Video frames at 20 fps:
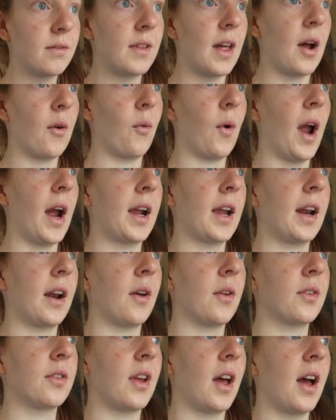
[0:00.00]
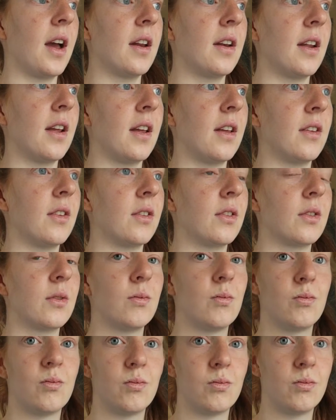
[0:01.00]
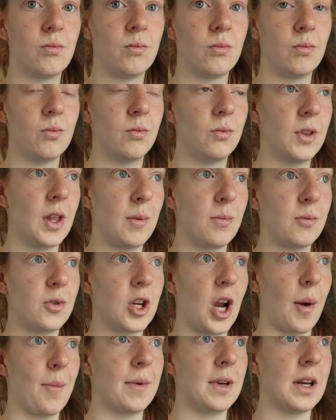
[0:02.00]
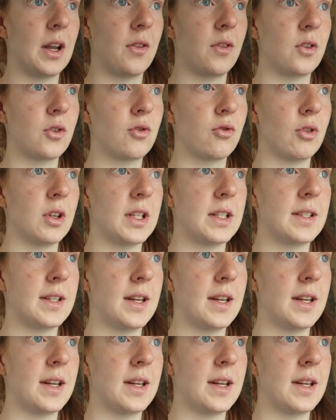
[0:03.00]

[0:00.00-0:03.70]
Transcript: That racket outside is them chopping down the tree